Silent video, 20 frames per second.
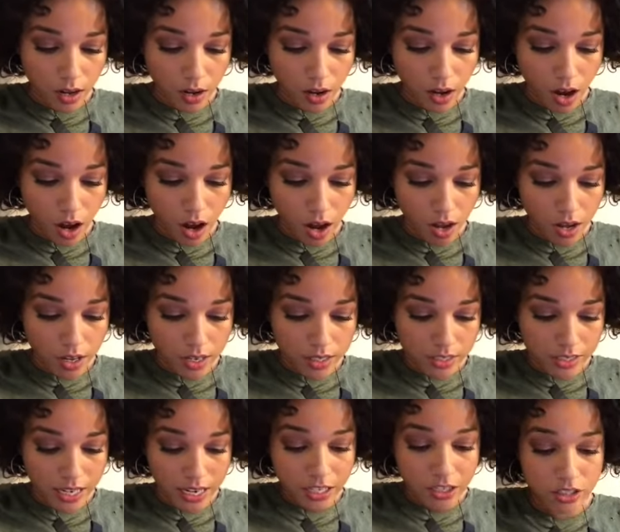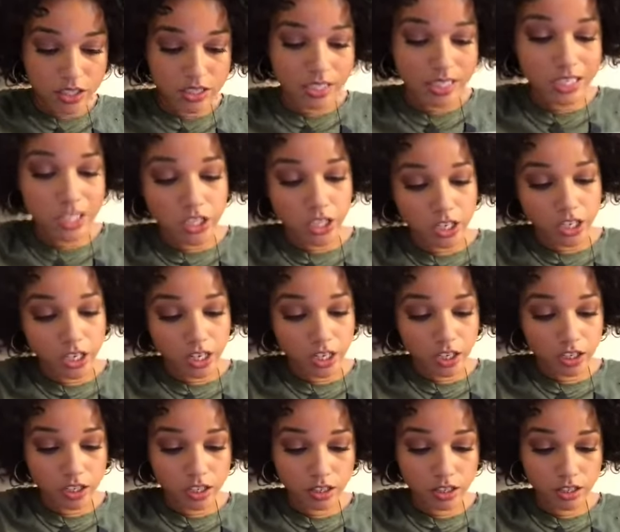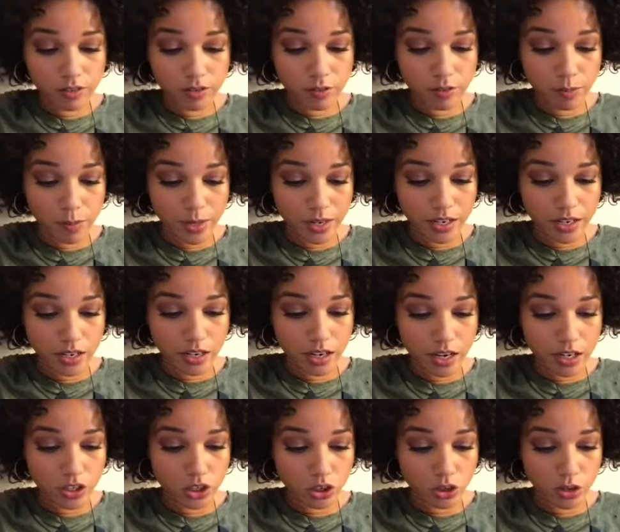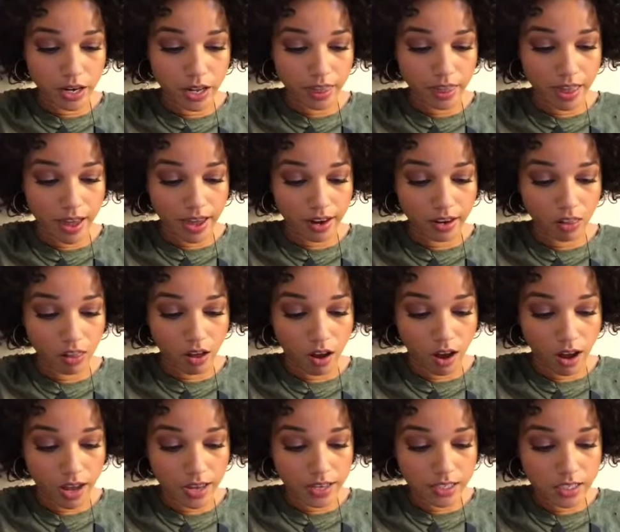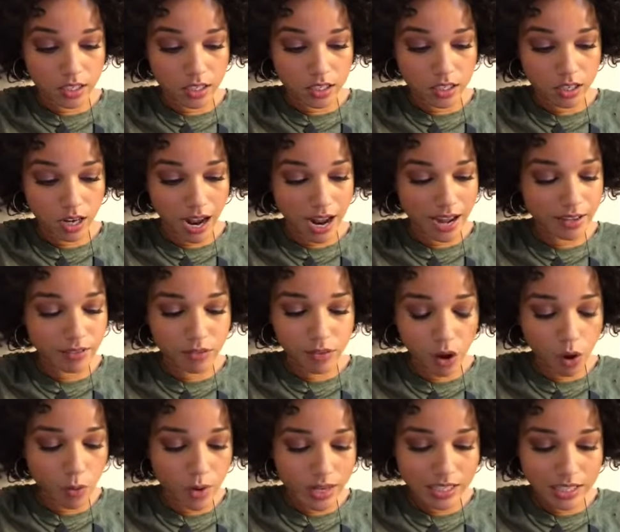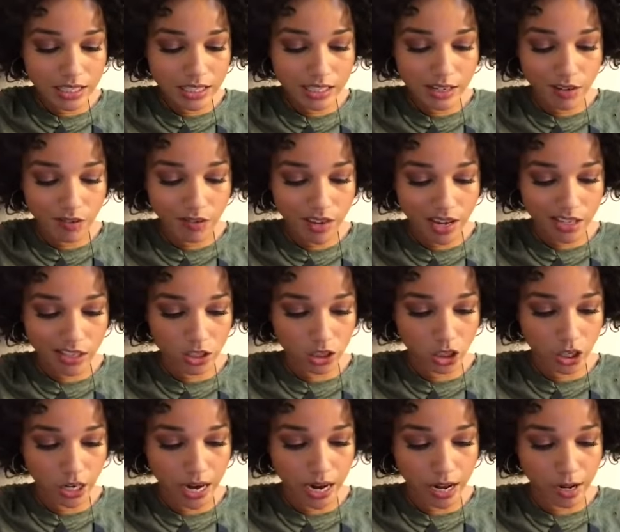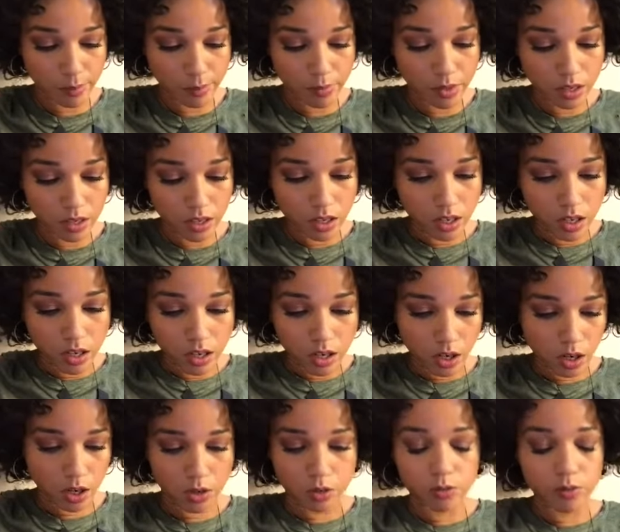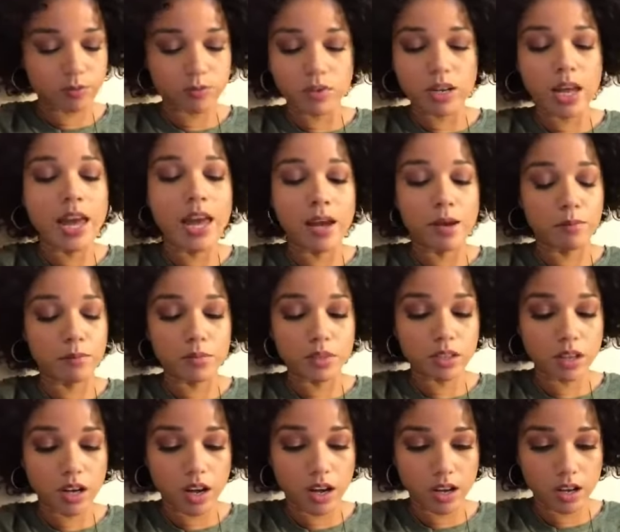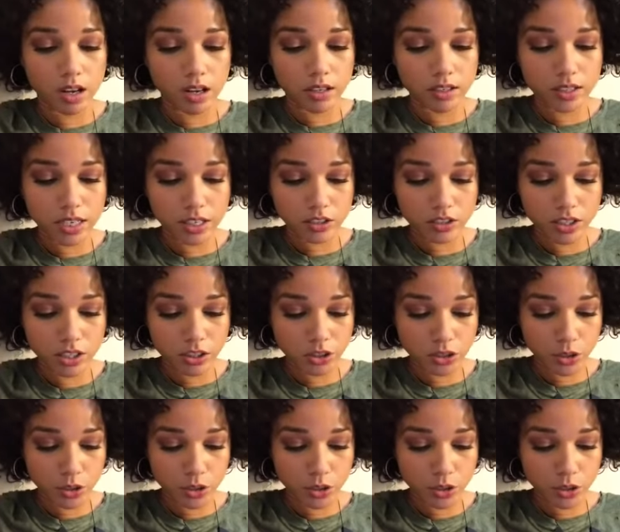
Daniel Caesar, been enjoying that a lot. I've always listened to Fantagram, or him, Daniel Caesar's a